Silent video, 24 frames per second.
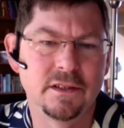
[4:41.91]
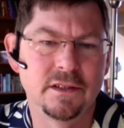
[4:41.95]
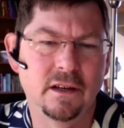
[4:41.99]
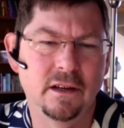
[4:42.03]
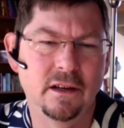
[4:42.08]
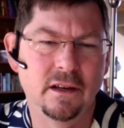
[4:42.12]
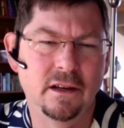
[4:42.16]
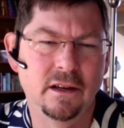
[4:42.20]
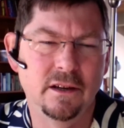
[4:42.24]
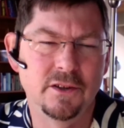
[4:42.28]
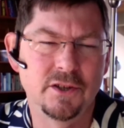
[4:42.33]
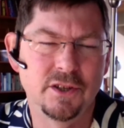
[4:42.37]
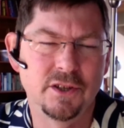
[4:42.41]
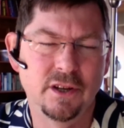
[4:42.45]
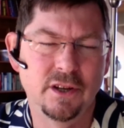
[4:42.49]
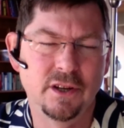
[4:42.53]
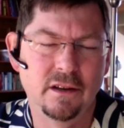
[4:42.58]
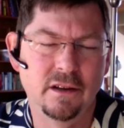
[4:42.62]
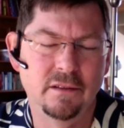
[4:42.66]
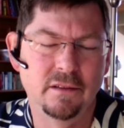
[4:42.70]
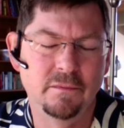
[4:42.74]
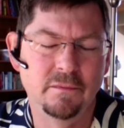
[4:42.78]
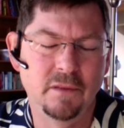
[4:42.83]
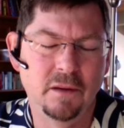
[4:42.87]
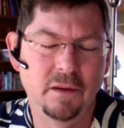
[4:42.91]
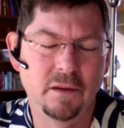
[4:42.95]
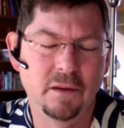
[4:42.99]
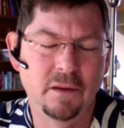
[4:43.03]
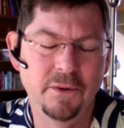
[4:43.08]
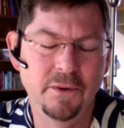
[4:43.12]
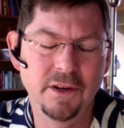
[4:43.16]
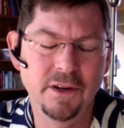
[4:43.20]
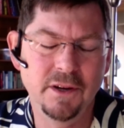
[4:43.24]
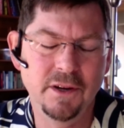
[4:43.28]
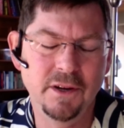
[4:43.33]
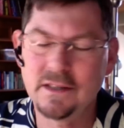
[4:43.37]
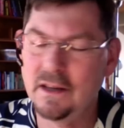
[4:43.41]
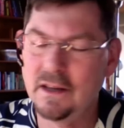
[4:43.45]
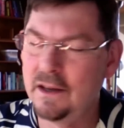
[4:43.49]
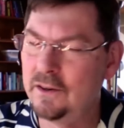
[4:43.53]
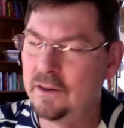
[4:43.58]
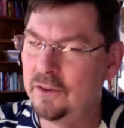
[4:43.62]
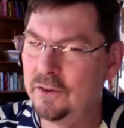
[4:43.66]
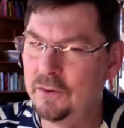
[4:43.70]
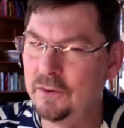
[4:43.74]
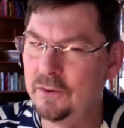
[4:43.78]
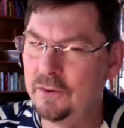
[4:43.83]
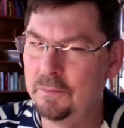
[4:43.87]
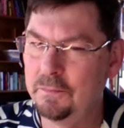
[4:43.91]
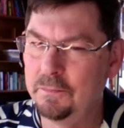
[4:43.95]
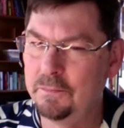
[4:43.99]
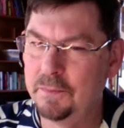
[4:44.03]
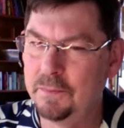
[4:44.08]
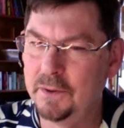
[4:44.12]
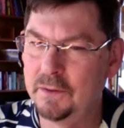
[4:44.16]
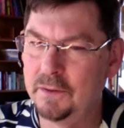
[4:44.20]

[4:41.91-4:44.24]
a pretty subtle